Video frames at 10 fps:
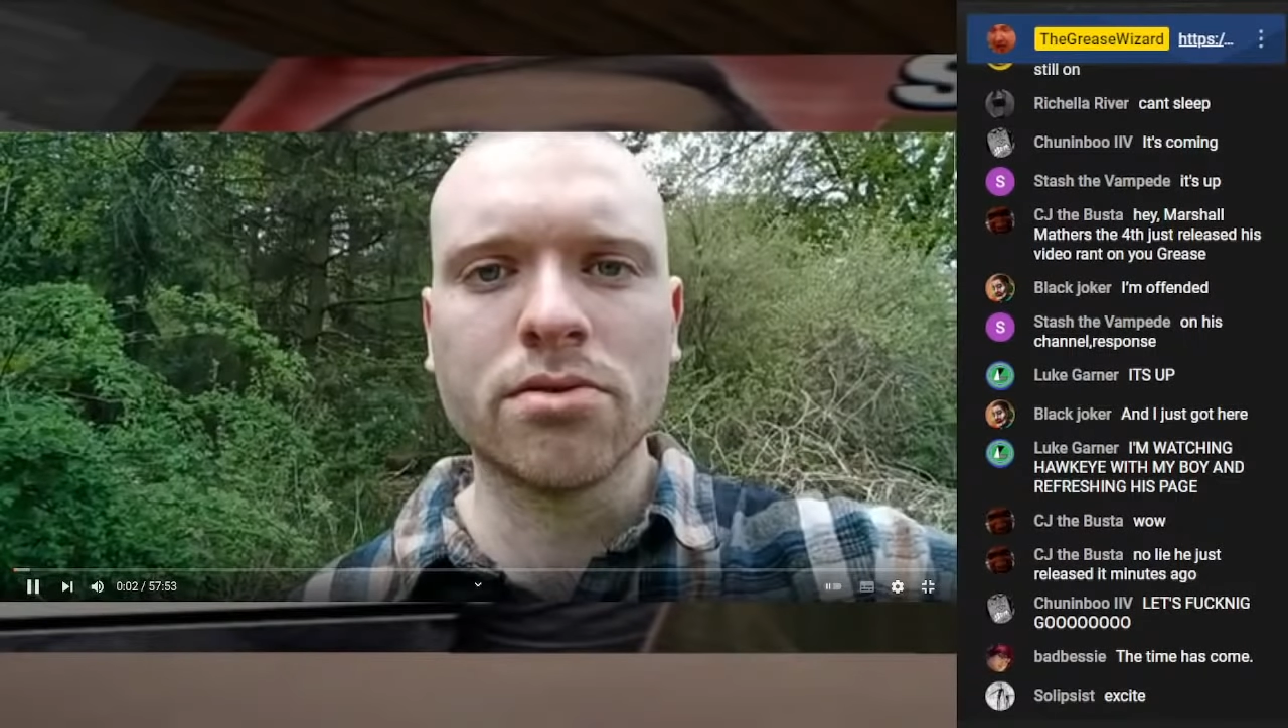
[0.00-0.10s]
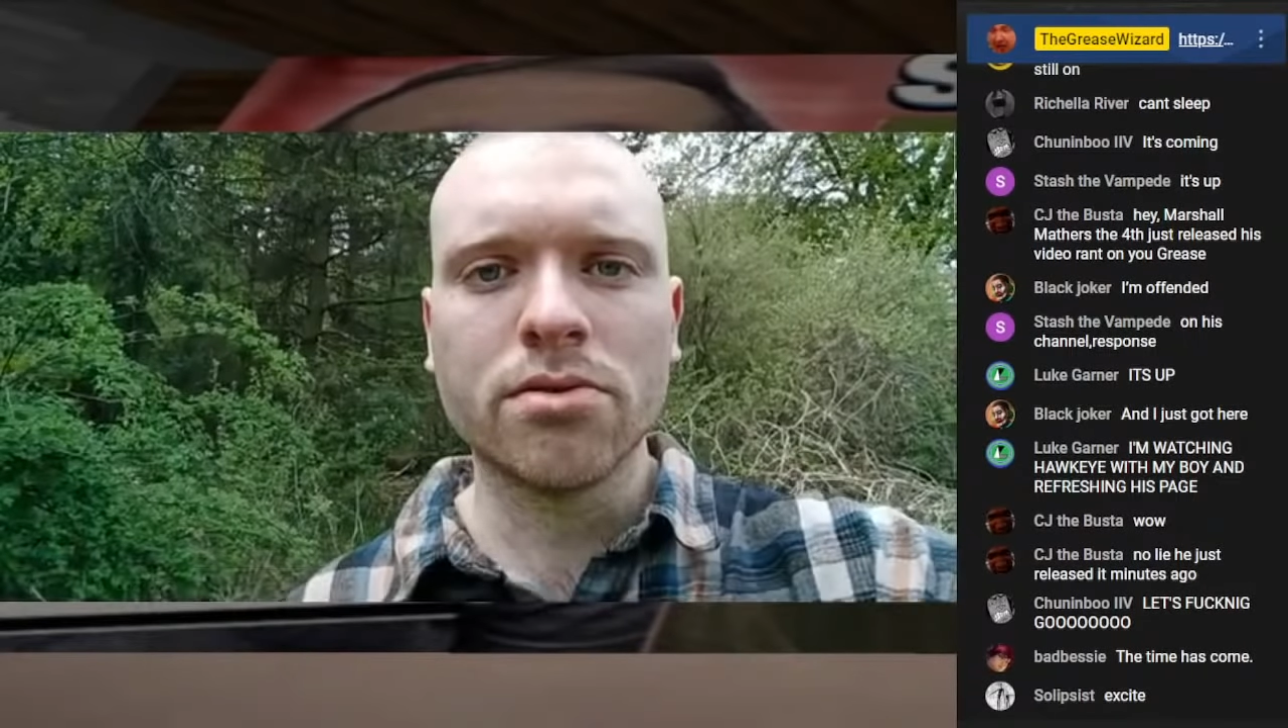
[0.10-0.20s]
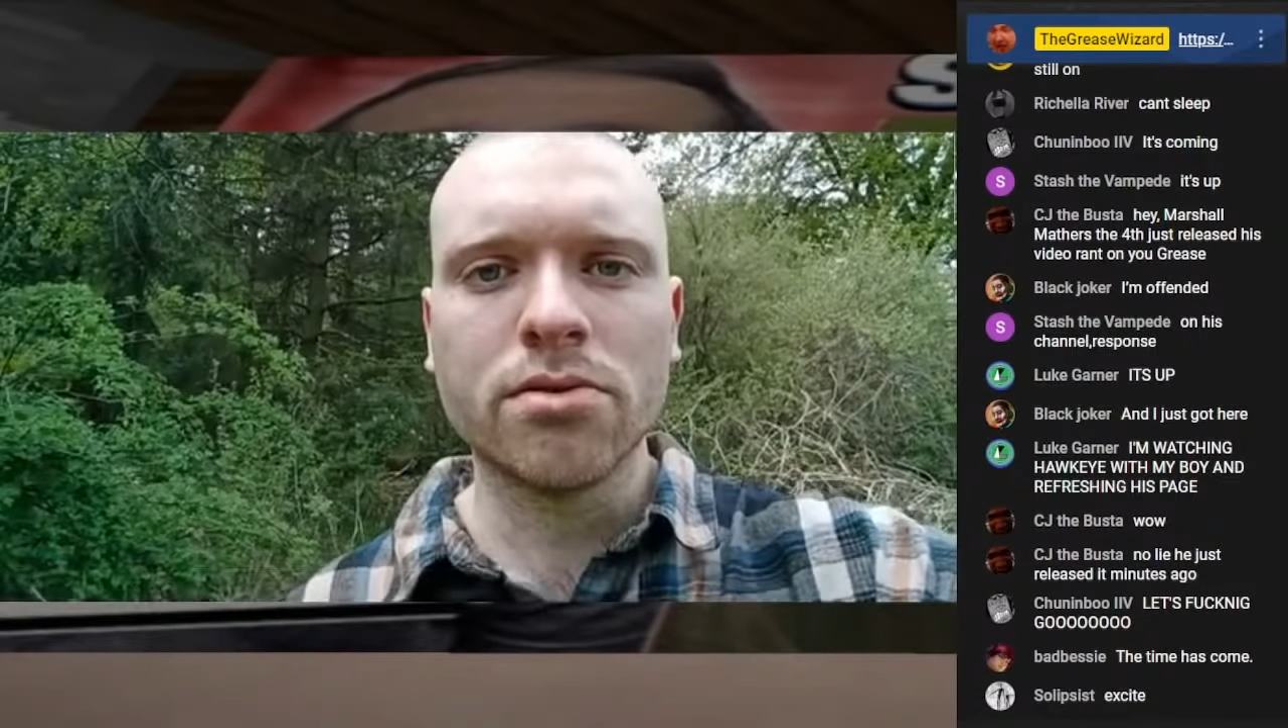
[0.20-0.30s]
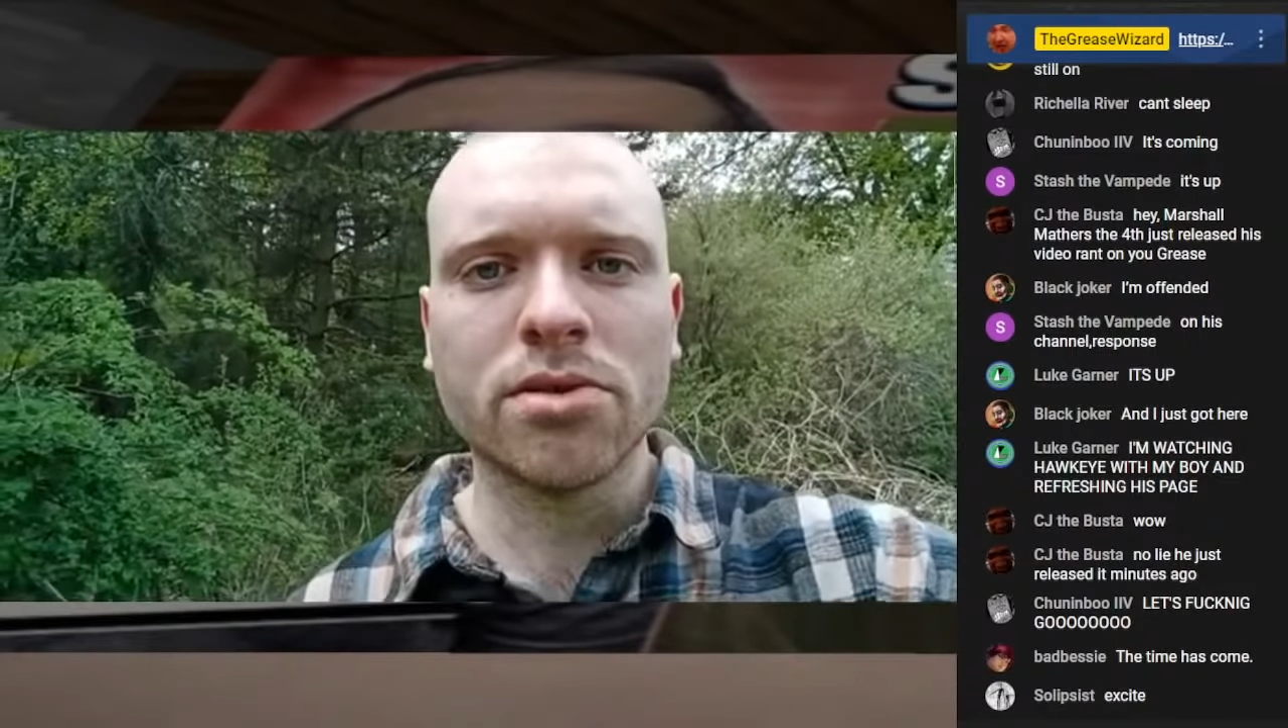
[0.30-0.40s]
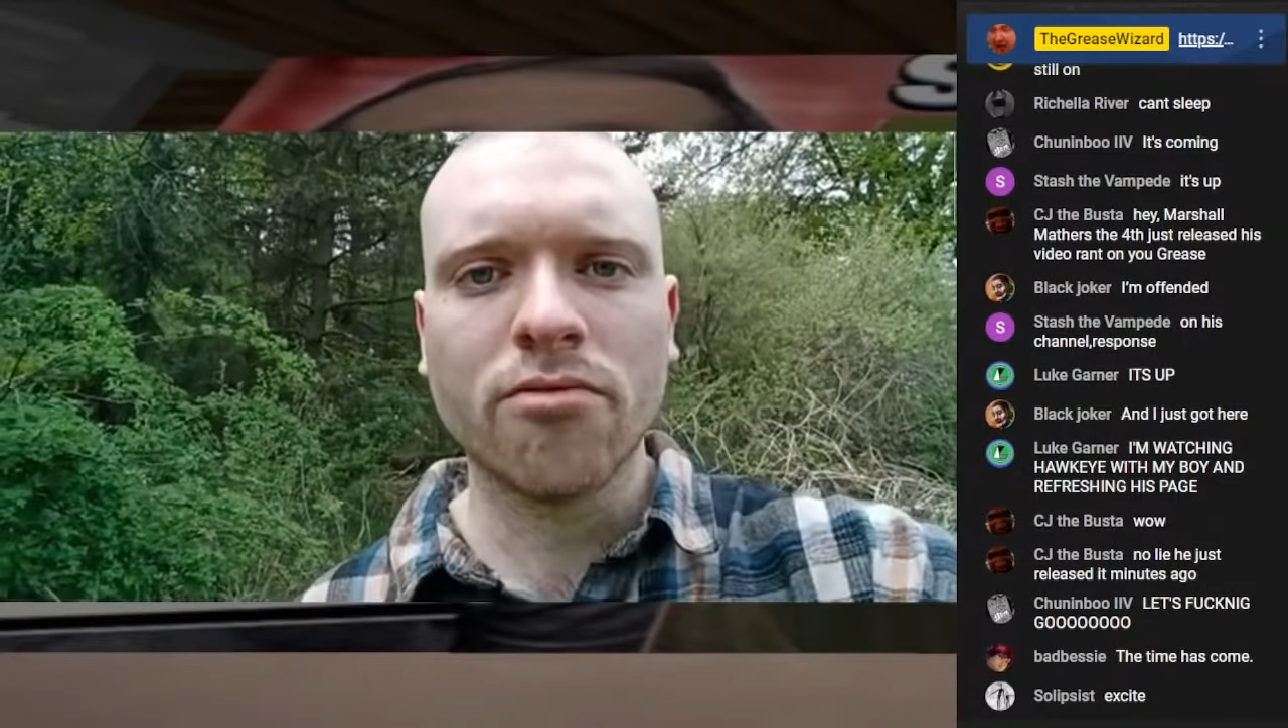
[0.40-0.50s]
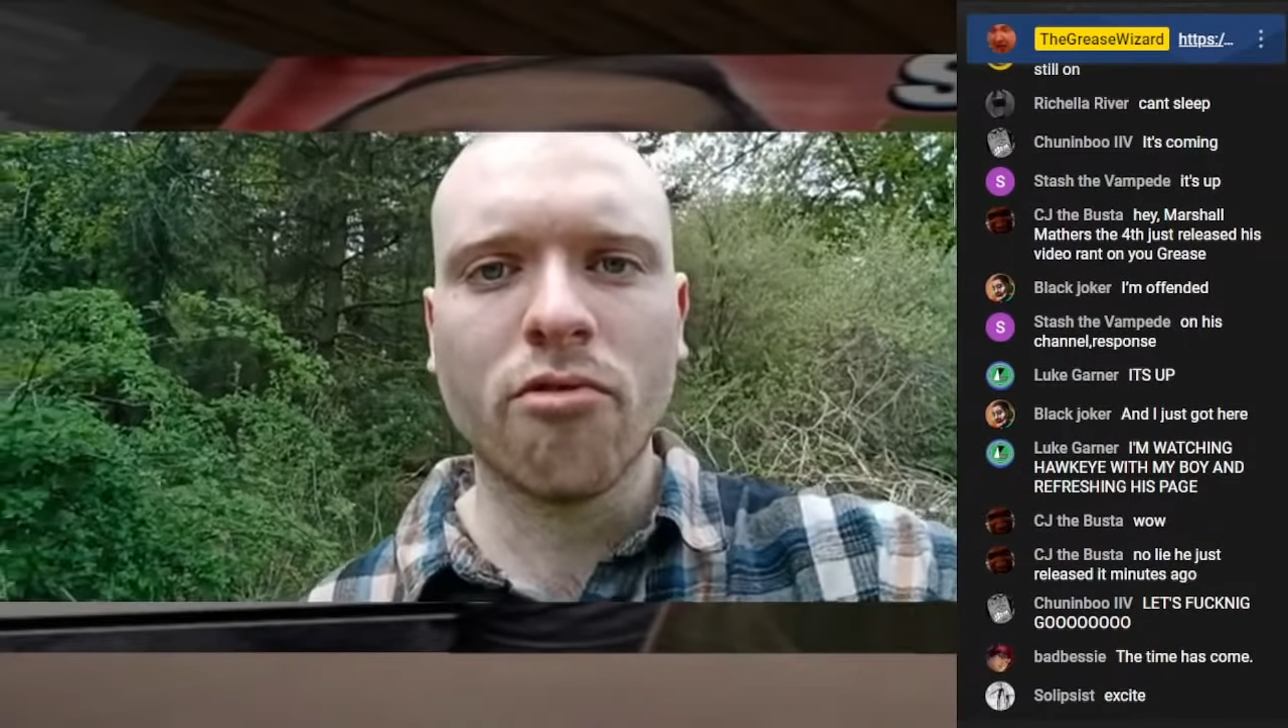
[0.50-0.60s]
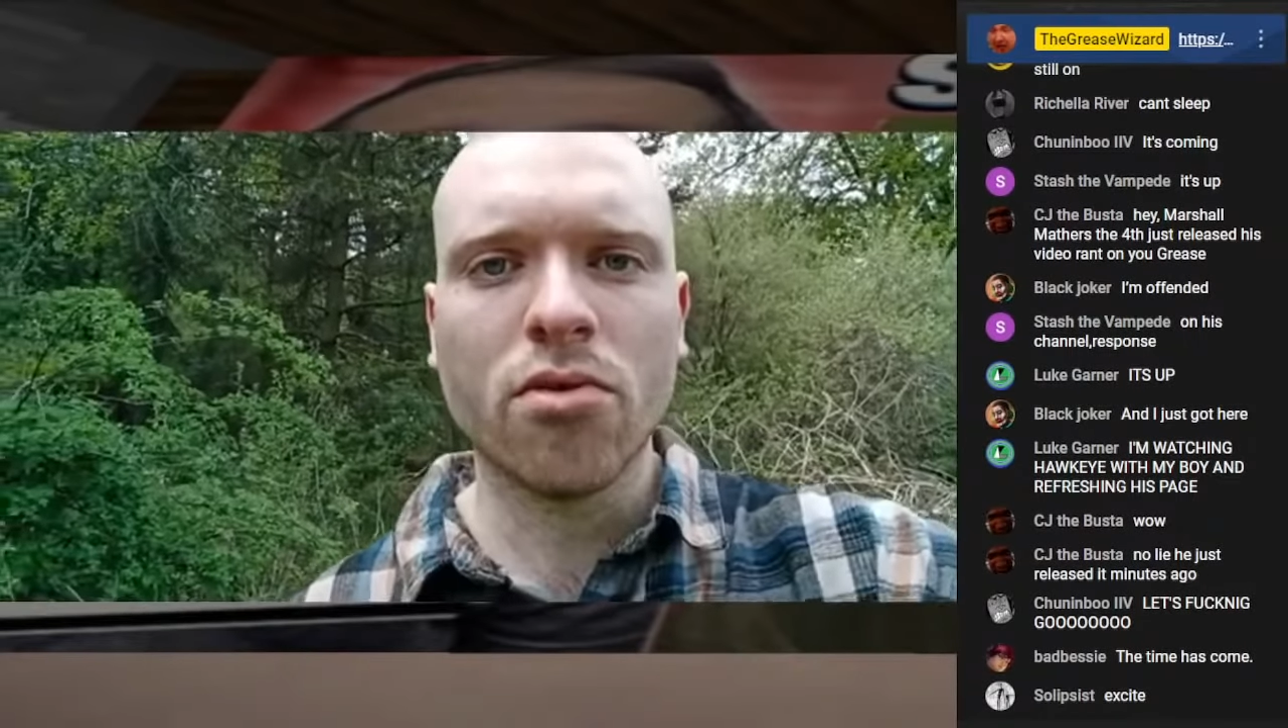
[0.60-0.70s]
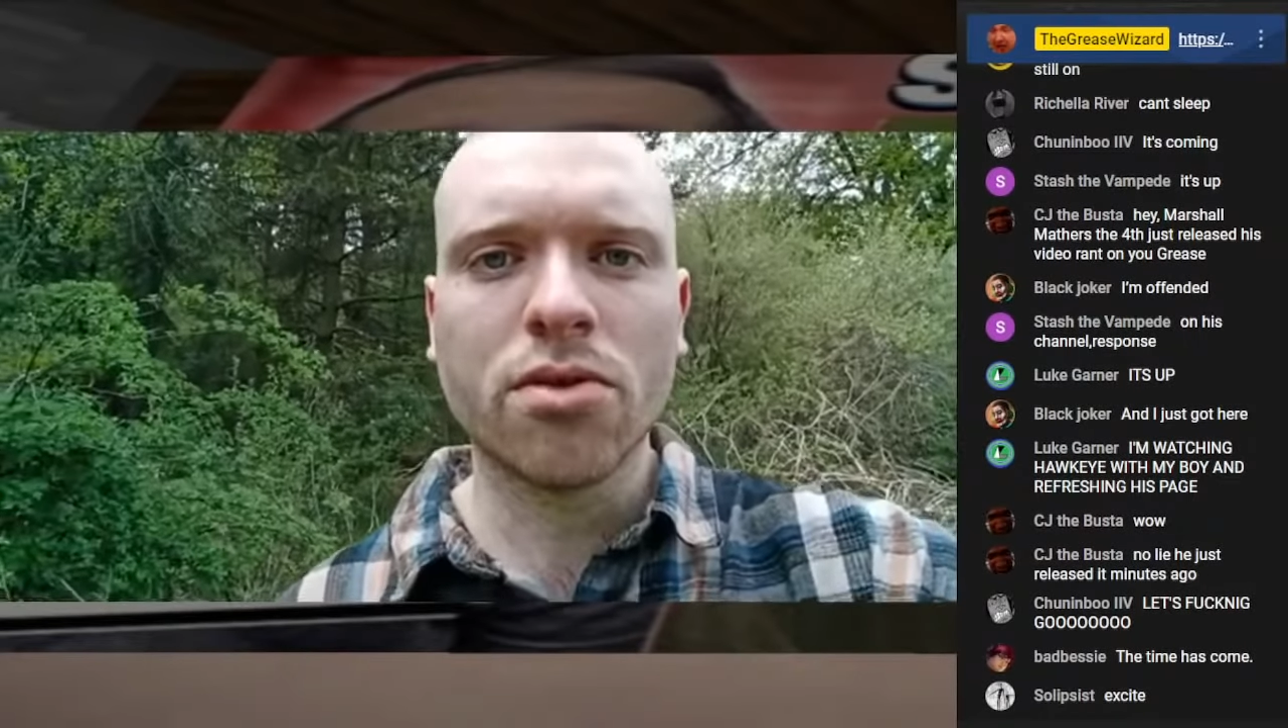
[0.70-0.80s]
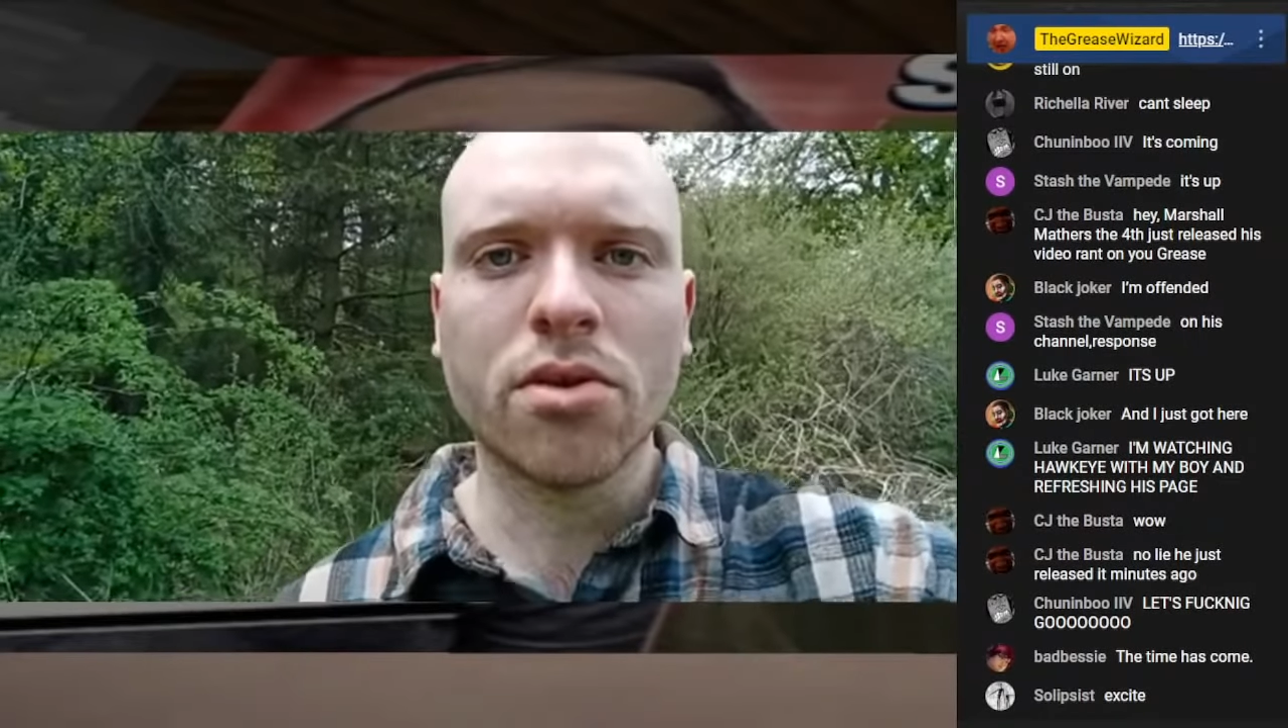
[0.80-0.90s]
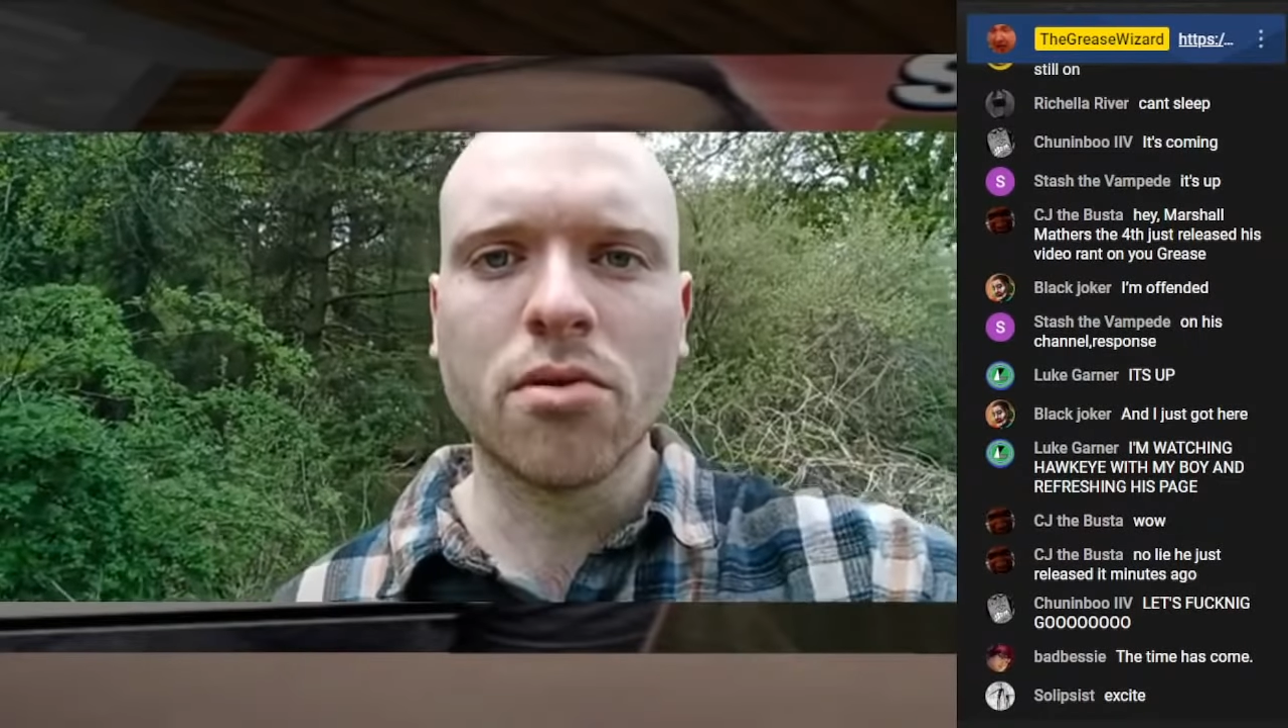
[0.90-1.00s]
There's the
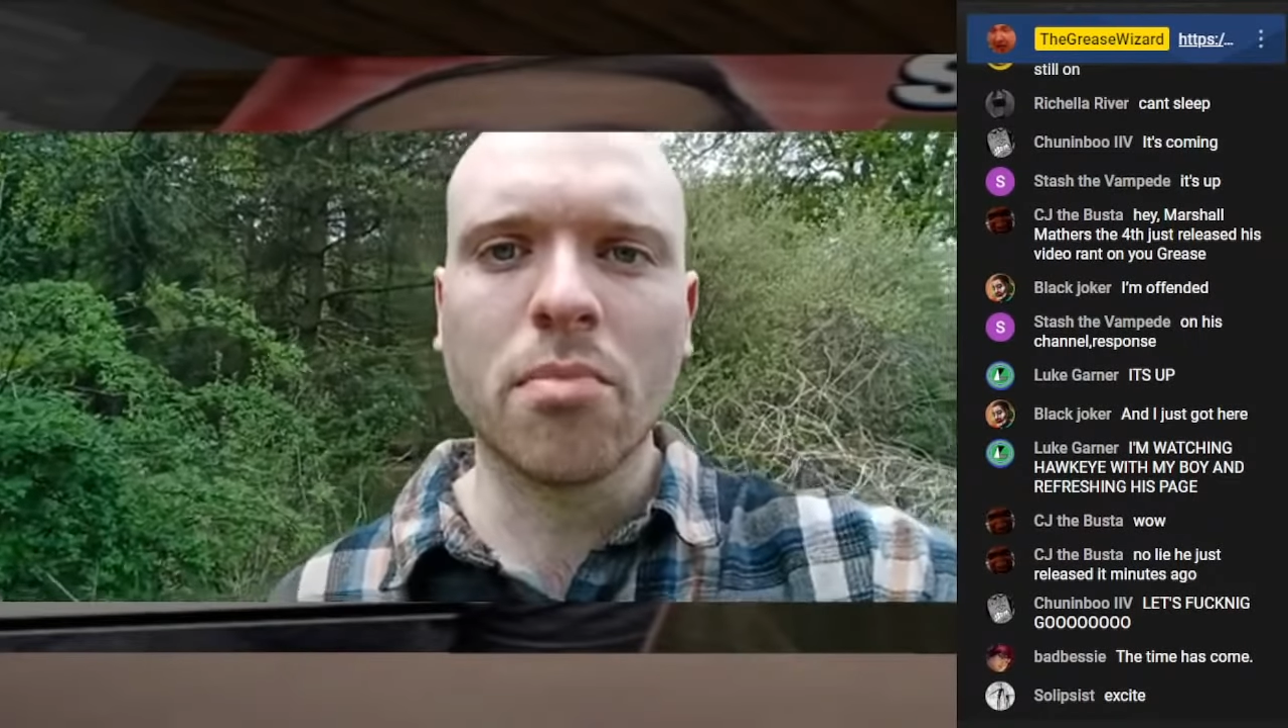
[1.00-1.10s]
4th here,